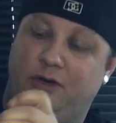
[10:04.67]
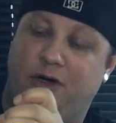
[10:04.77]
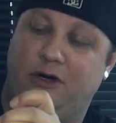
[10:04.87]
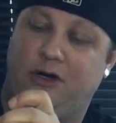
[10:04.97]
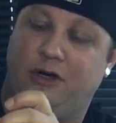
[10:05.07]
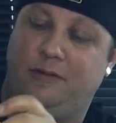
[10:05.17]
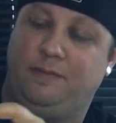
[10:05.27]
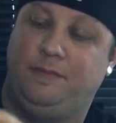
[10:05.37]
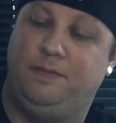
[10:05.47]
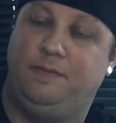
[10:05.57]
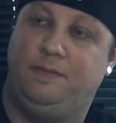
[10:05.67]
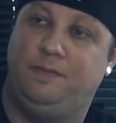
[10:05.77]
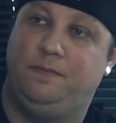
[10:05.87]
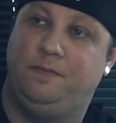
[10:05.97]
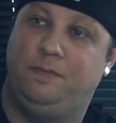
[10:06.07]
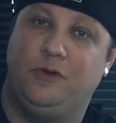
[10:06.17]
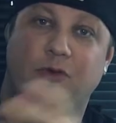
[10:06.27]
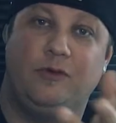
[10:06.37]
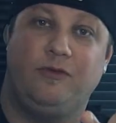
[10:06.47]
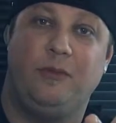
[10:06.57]
They're
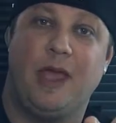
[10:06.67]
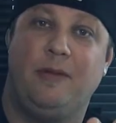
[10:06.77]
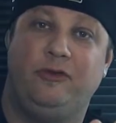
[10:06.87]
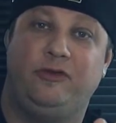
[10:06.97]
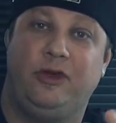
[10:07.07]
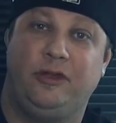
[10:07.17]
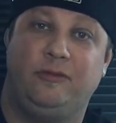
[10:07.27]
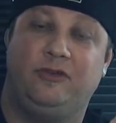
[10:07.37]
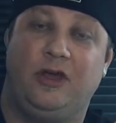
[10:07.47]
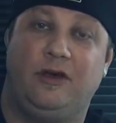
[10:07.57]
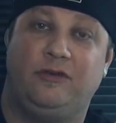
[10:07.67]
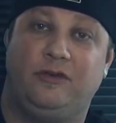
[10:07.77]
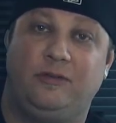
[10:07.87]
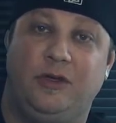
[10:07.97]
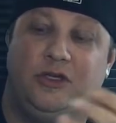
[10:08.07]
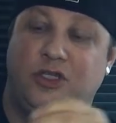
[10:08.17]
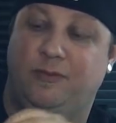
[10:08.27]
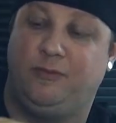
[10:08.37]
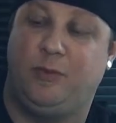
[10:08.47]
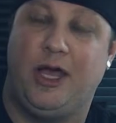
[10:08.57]
from Amazon themselves. It's being
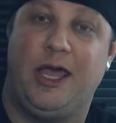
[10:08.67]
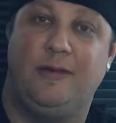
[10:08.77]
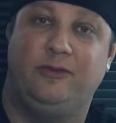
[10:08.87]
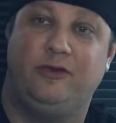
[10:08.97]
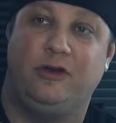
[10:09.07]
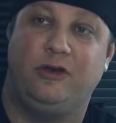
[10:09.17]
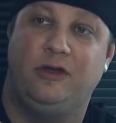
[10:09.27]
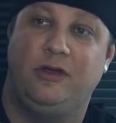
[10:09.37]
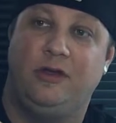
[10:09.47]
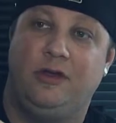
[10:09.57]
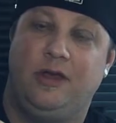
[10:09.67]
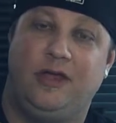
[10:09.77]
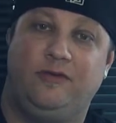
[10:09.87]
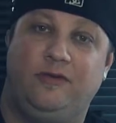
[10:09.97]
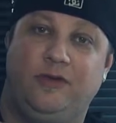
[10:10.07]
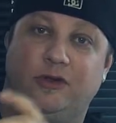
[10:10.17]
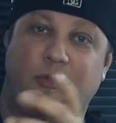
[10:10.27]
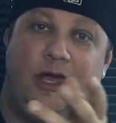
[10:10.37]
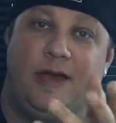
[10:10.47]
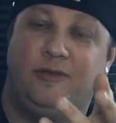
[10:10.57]
shipped by Amazon and fulfilled
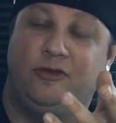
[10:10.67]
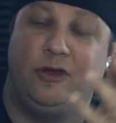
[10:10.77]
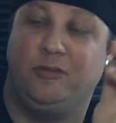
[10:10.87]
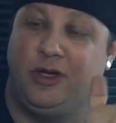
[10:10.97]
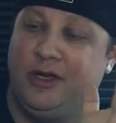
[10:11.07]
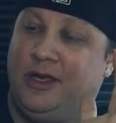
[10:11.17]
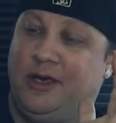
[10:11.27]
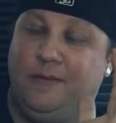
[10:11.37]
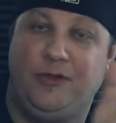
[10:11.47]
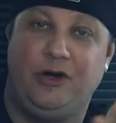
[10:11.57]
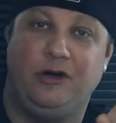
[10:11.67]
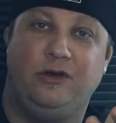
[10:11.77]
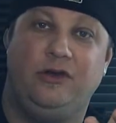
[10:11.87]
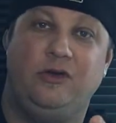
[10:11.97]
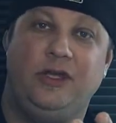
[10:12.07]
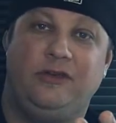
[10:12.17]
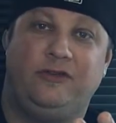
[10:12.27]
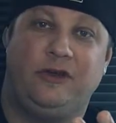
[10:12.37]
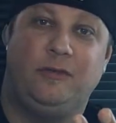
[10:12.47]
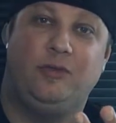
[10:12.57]
by Amazon, but their
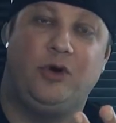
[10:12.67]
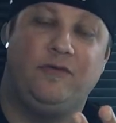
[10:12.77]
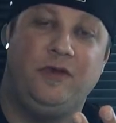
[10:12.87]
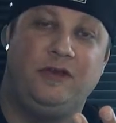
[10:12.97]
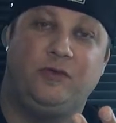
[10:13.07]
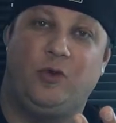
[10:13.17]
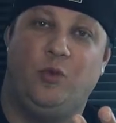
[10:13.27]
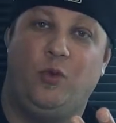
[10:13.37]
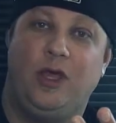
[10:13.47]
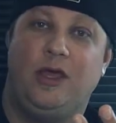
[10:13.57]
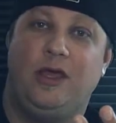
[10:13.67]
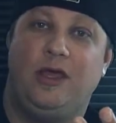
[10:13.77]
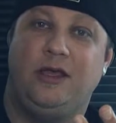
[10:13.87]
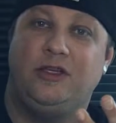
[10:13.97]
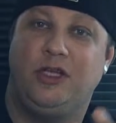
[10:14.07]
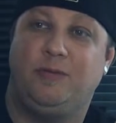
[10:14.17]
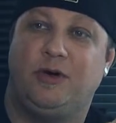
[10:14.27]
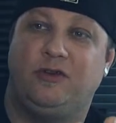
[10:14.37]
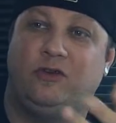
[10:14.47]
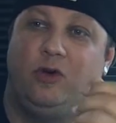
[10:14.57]
duties and import fees were way
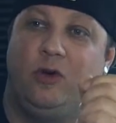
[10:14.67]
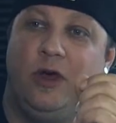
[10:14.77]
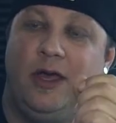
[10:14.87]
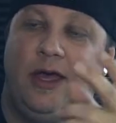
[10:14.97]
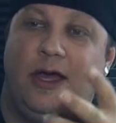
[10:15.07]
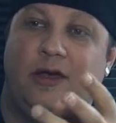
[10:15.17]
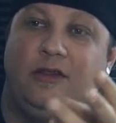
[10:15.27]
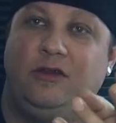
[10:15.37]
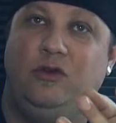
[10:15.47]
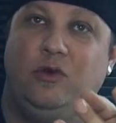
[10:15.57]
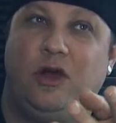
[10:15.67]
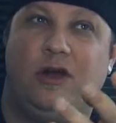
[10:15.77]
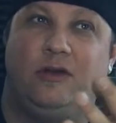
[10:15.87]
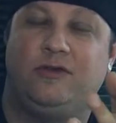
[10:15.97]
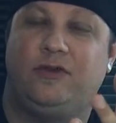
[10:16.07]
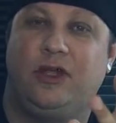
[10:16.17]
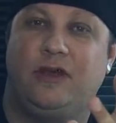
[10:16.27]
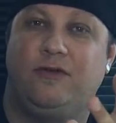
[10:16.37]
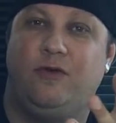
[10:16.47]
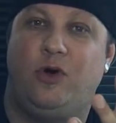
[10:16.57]
cheaper. So I got the 2 cards for
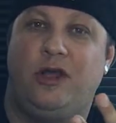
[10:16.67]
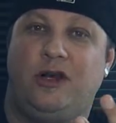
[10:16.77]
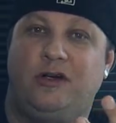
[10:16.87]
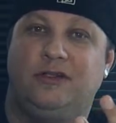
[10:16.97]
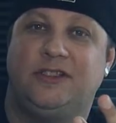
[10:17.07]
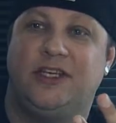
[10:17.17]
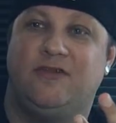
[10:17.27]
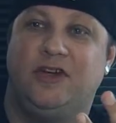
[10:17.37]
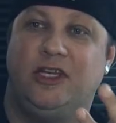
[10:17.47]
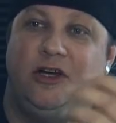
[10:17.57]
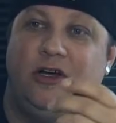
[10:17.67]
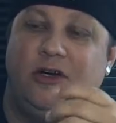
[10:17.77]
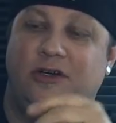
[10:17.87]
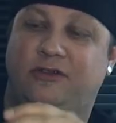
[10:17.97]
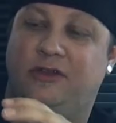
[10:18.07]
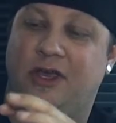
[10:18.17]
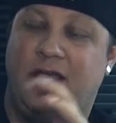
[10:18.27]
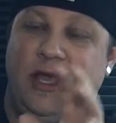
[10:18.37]
like $470.